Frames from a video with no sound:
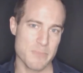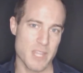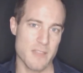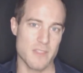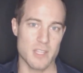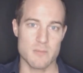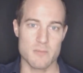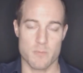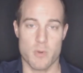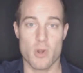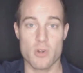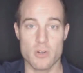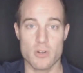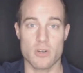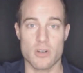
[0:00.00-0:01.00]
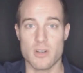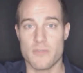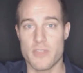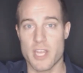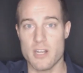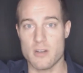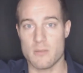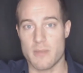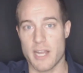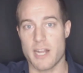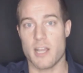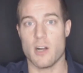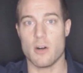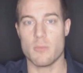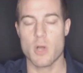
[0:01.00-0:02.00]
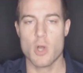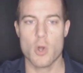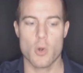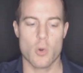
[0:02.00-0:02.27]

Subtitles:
And then the partner, if they know, might help.